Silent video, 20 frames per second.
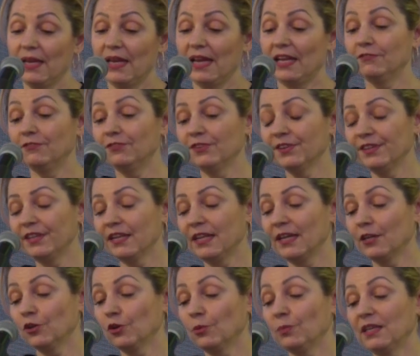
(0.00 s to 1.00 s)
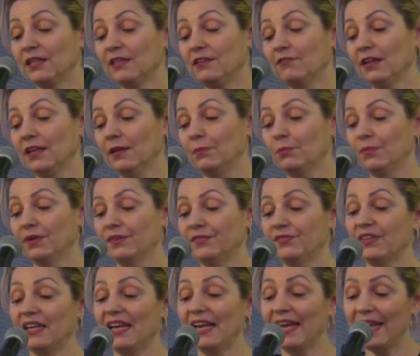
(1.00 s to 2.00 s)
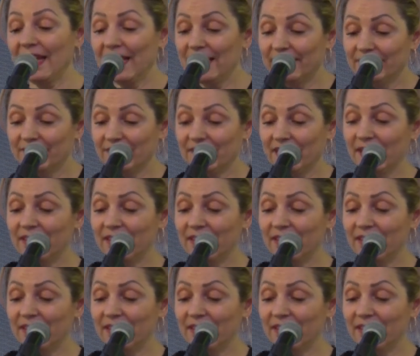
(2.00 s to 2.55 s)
and further economic development and